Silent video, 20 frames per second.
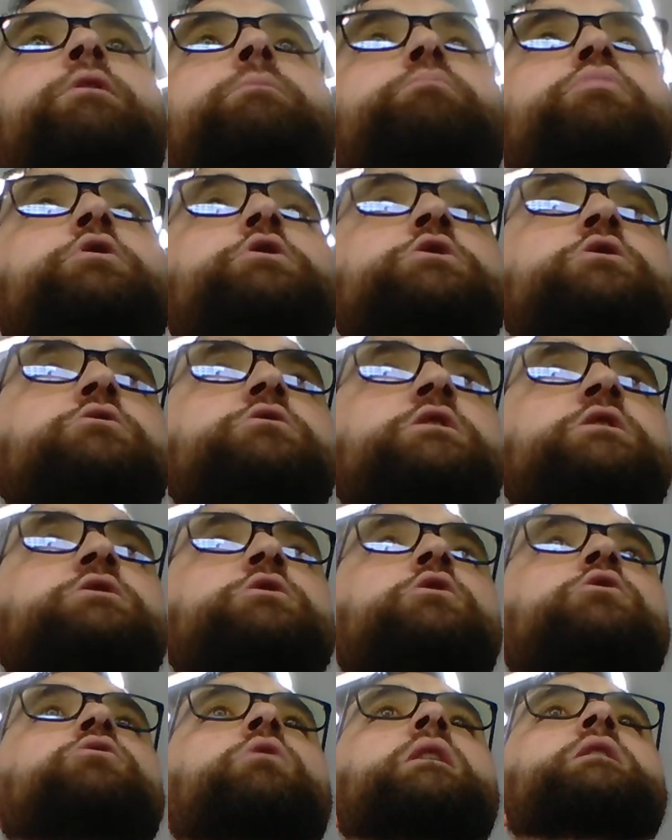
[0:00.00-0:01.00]
it produces
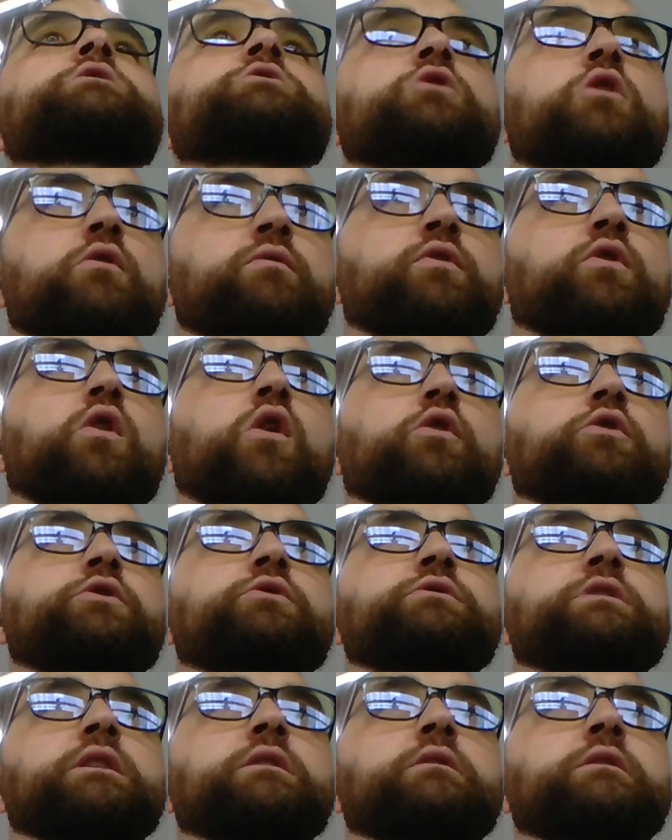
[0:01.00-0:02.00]
the greatest overall
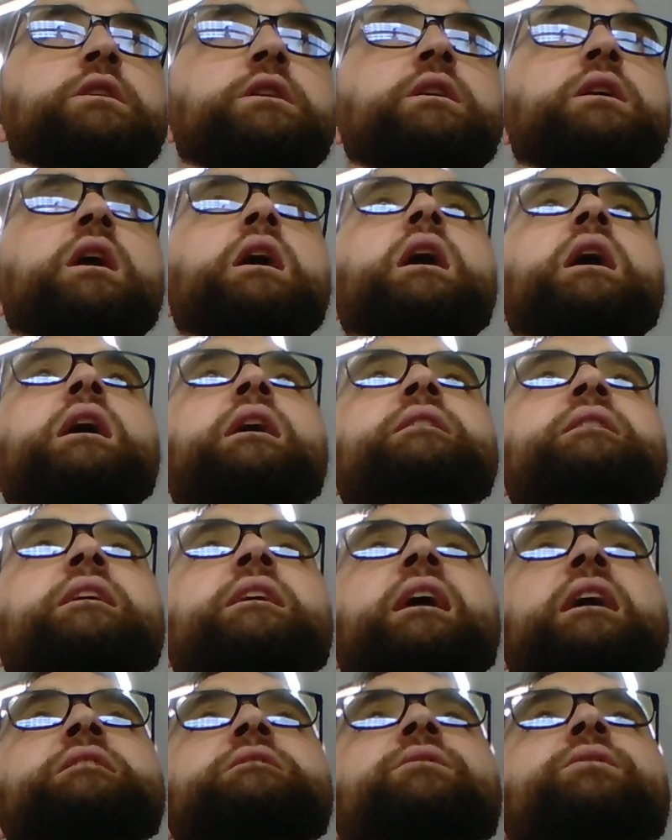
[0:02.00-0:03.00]
utility. In the
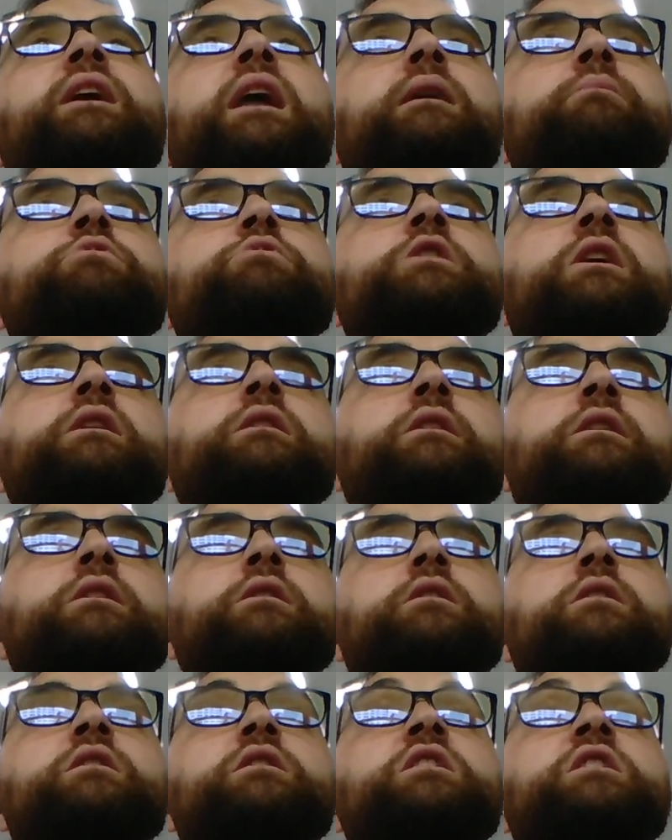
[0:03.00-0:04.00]
case of Cambridge
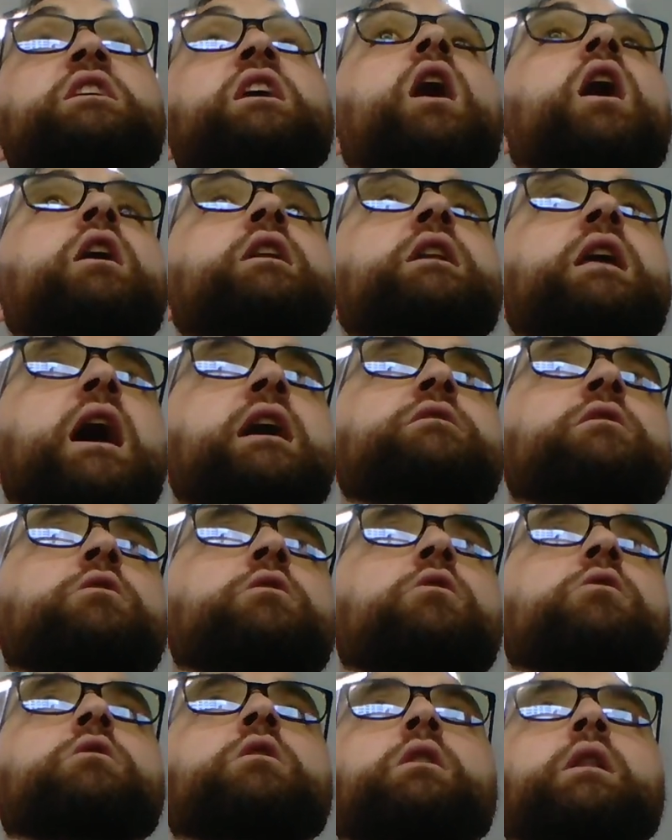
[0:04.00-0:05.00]
Analytica, the
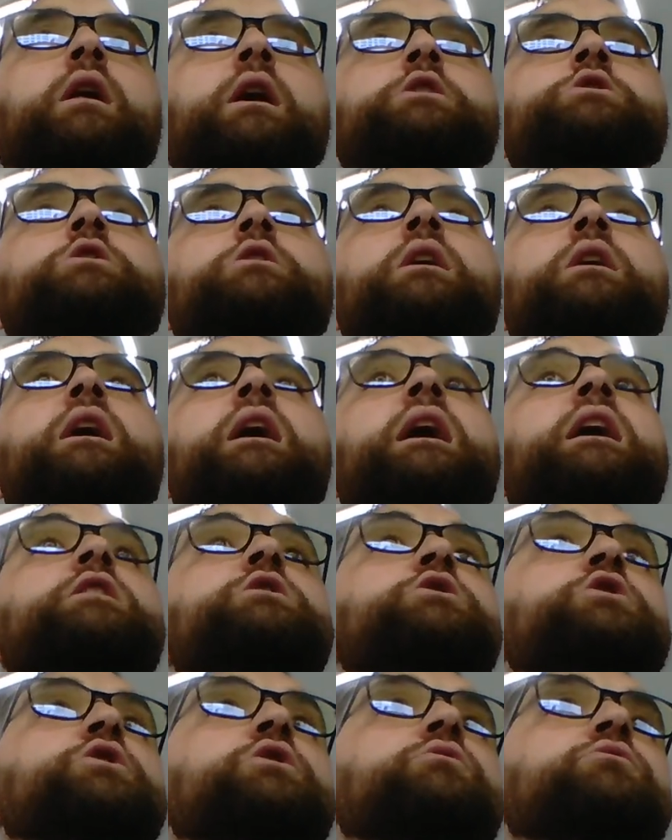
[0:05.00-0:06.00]
unethical collection
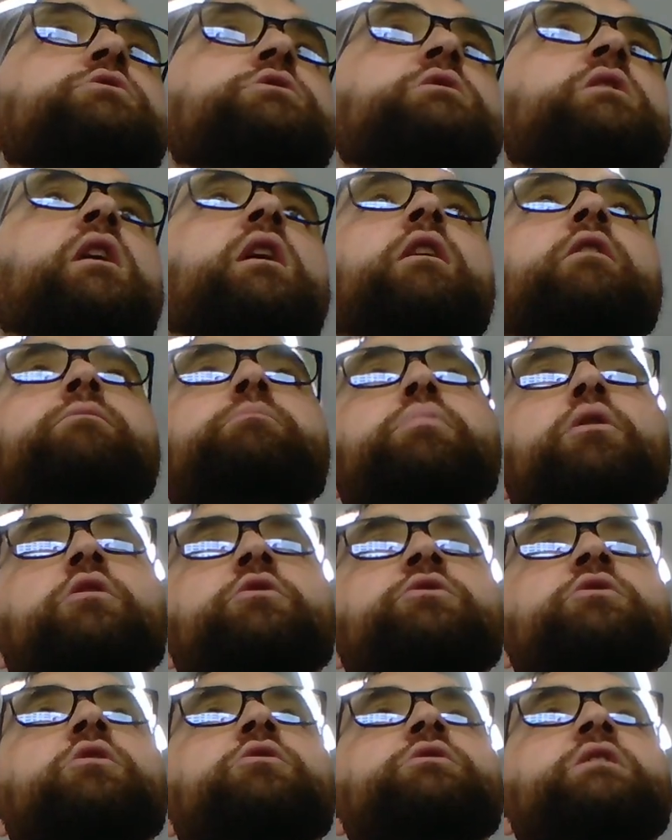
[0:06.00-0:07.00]
and use of
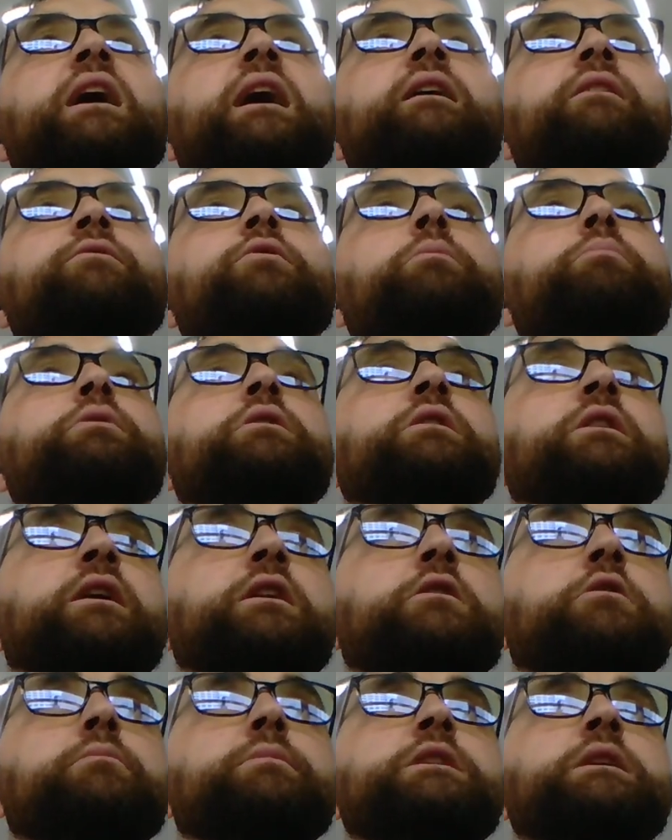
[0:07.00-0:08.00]
personal data for
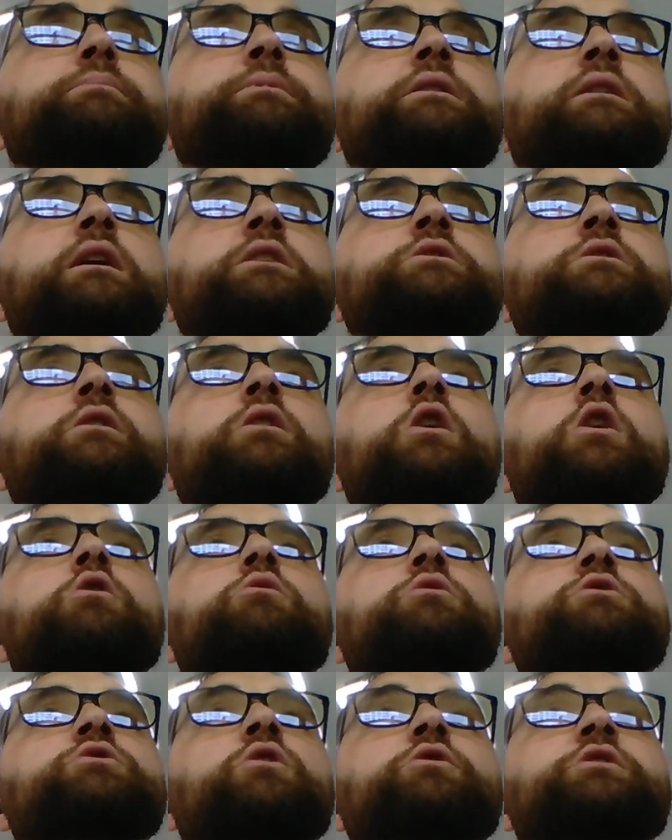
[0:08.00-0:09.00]
political manipulation
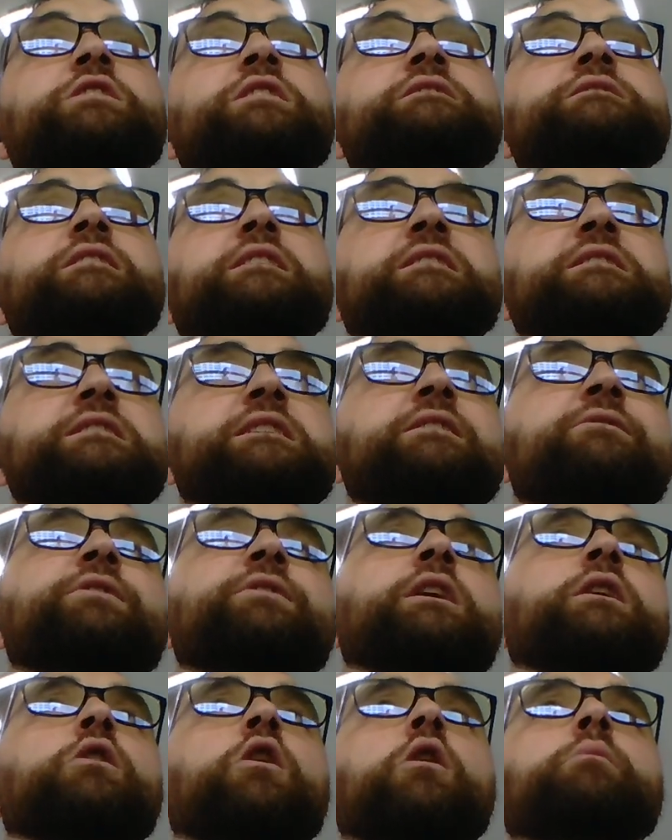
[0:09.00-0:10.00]
resulted in
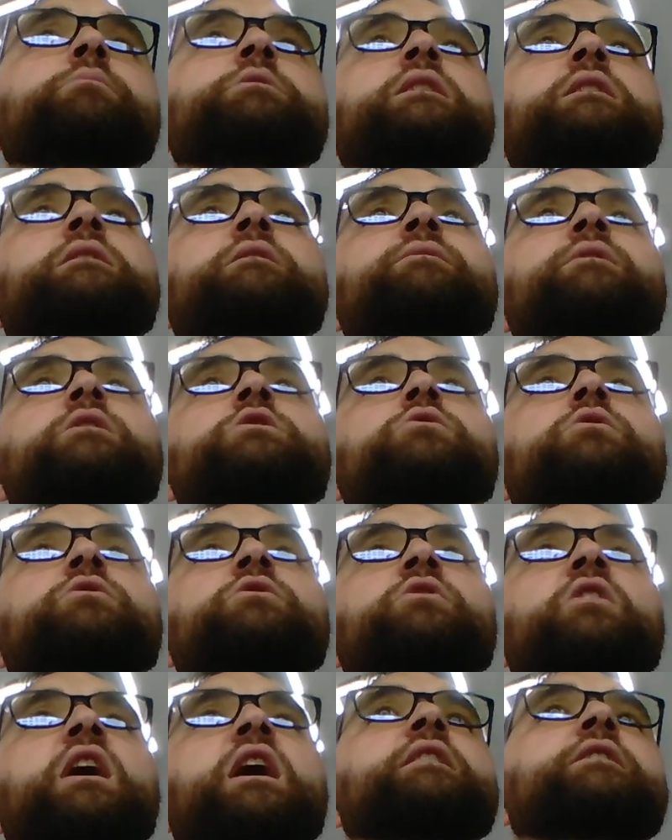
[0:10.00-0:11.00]
significant harm to
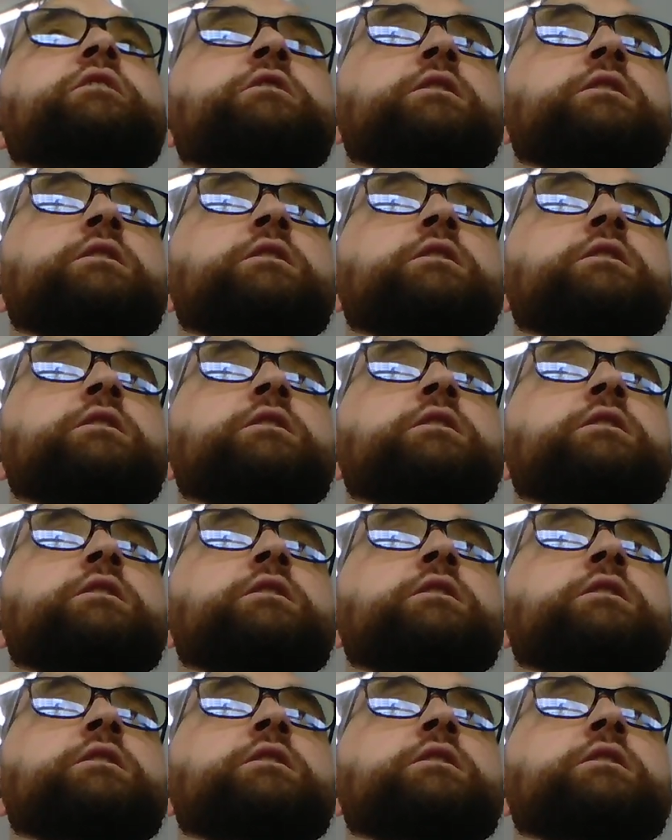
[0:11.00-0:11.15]
individuals, the